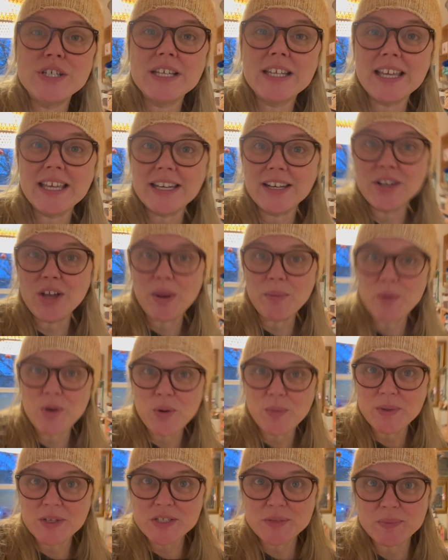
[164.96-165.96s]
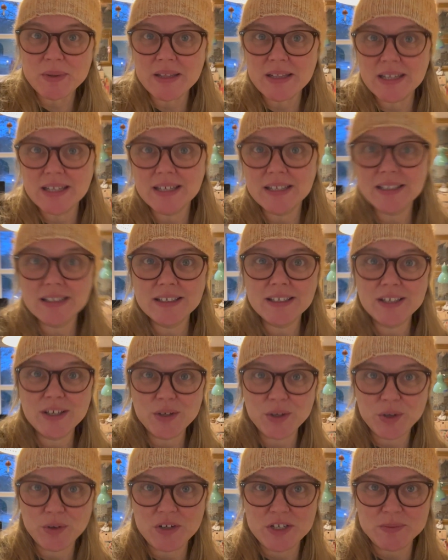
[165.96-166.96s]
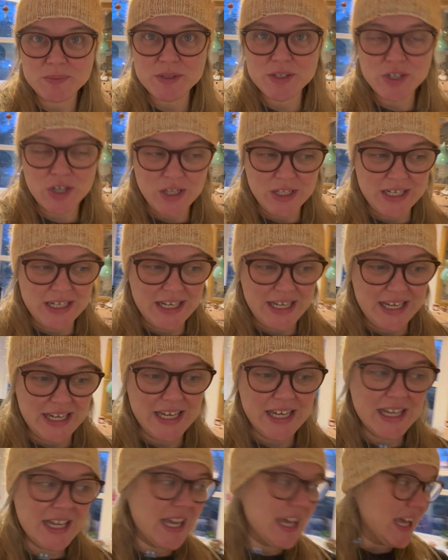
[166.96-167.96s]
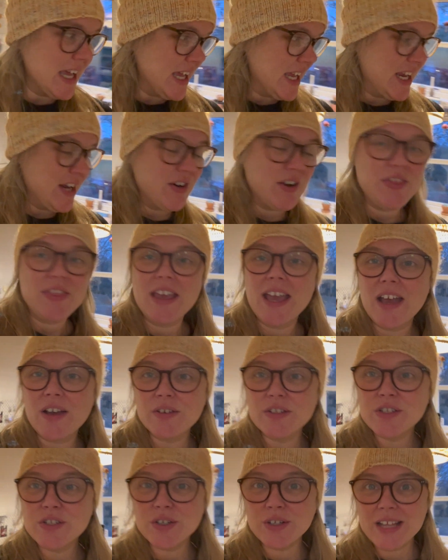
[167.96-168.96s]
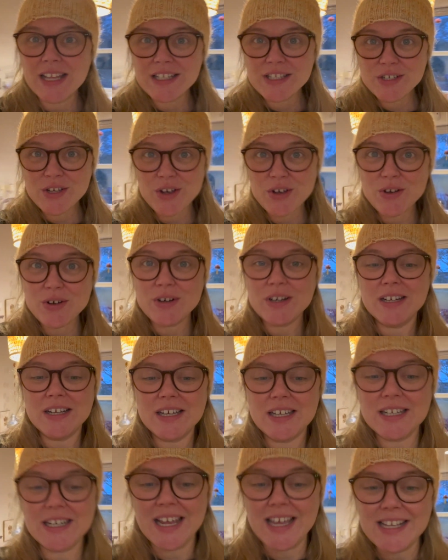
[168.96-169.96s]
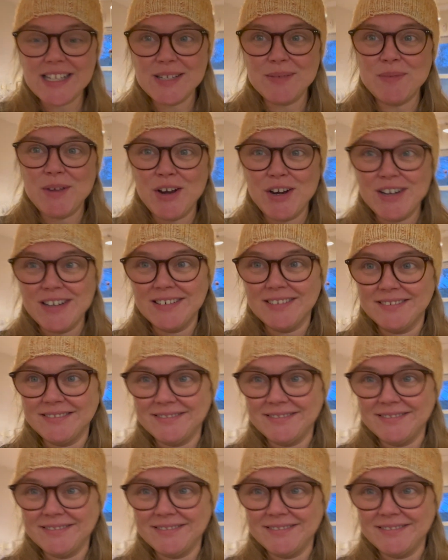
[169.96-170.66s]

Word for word: can come home and spend her Christmas holiday here at the house. So let's go uh, dye some yarn.